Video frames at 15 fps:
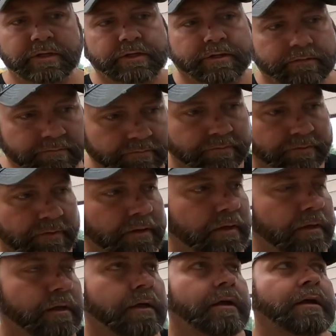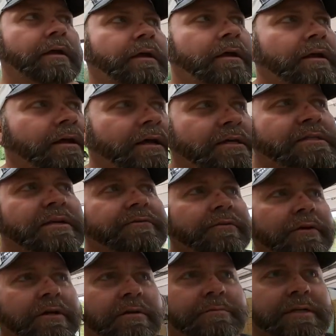know, except
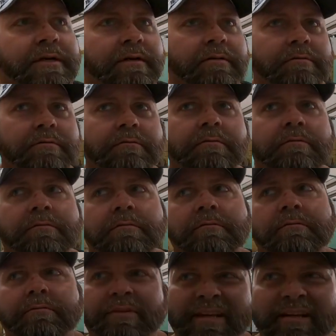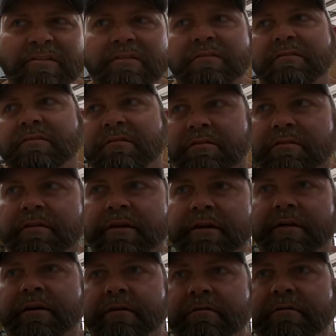for it comes out thicker and,
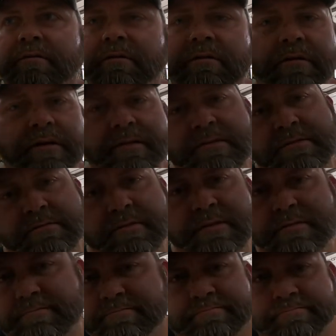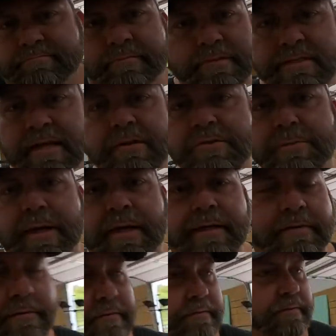you know, it's house
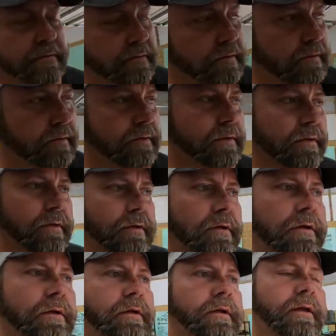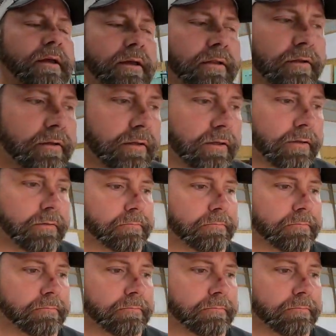paint. And